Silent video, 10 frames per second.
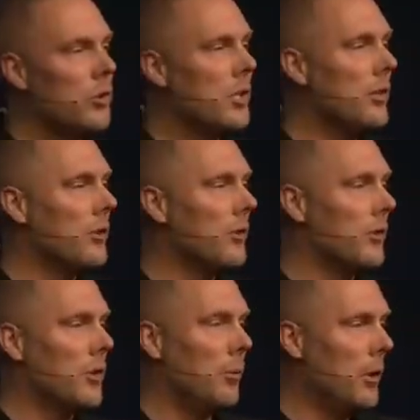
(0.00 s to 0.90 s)
what Jesus
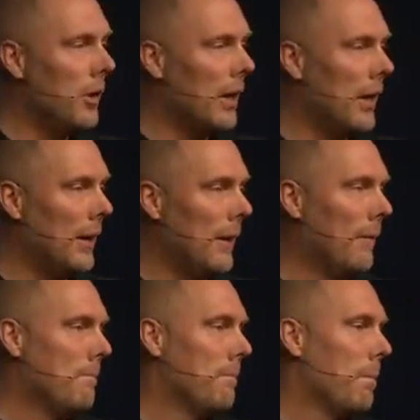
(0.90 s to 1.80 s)
is communicating
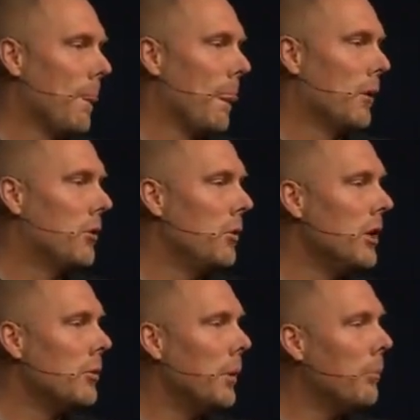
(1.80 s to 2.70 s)
to
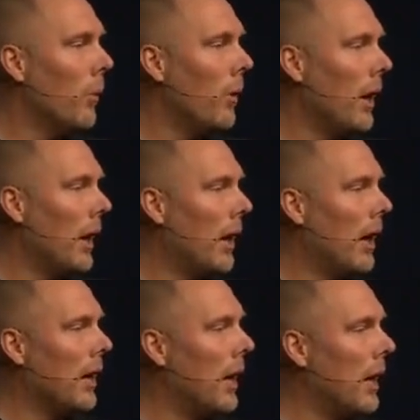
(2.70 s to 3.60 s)
these people. And
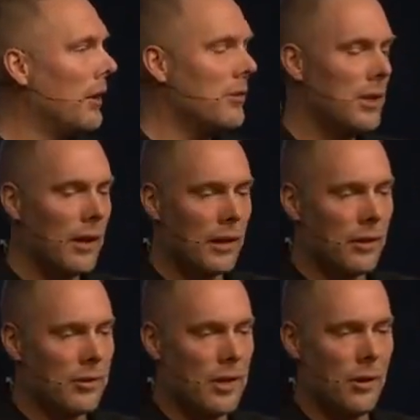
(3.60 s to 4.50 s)
I see like
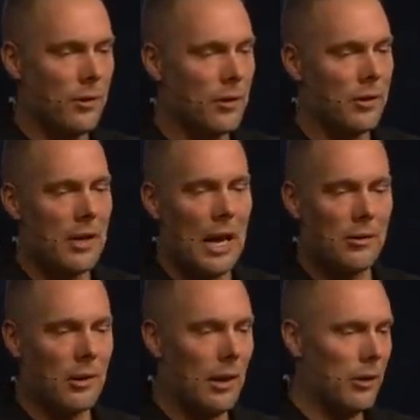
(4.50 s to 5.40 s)
the sinners and the
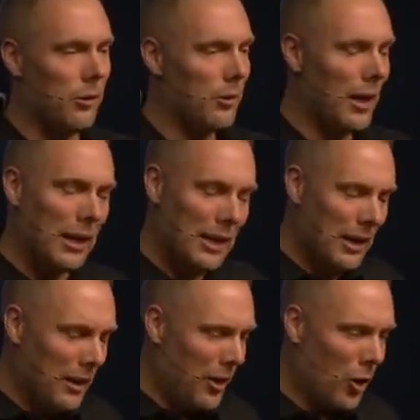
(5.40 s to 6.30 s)
tax collectors, like
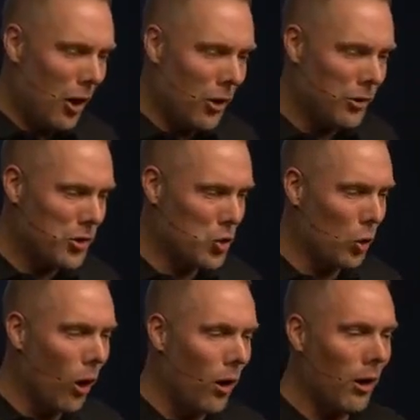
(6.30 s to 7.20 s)
their hearts
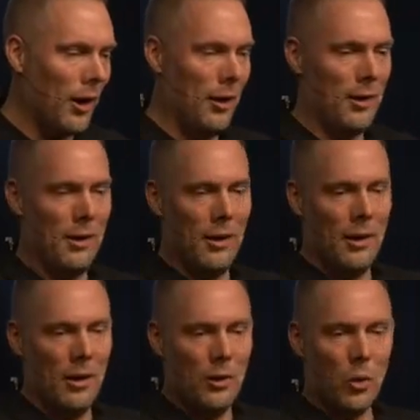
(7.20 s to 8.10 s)
drawn
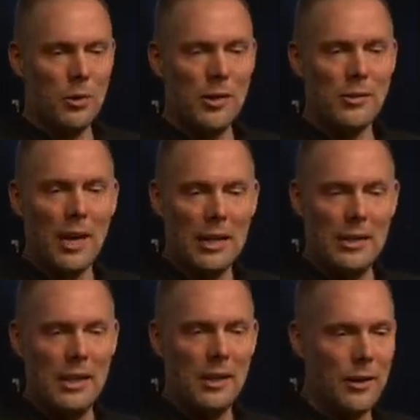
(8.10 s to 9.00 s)
towards this
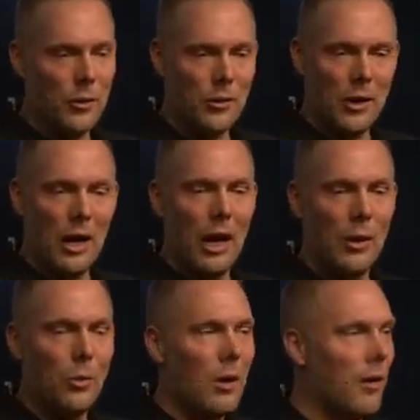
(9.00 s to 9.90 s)
idea that there's a
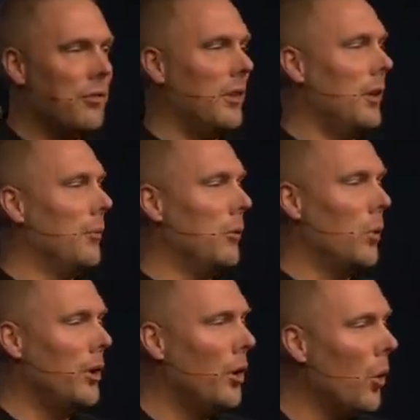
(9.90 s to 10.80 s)
God who loves them and
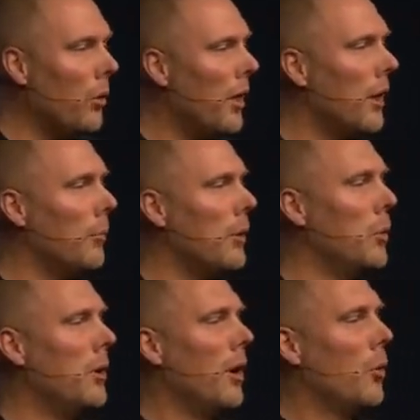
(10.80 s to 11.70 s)
would know them and
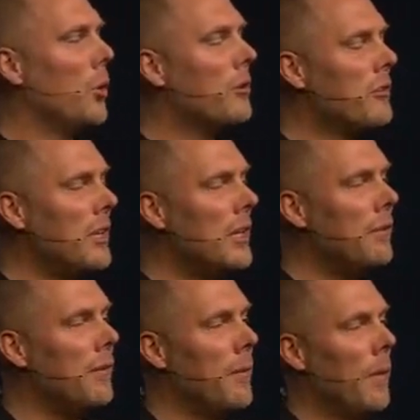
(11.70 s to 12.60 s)
would
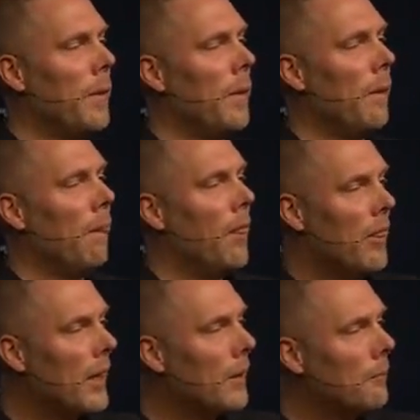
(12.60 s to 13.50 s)
receive
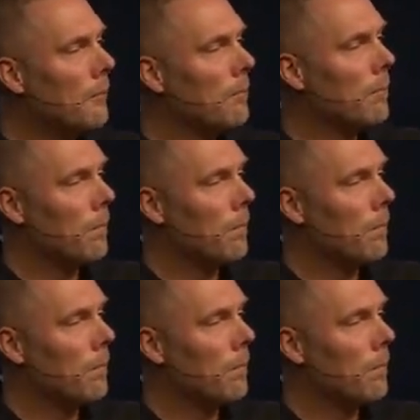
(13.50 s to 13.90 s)
them.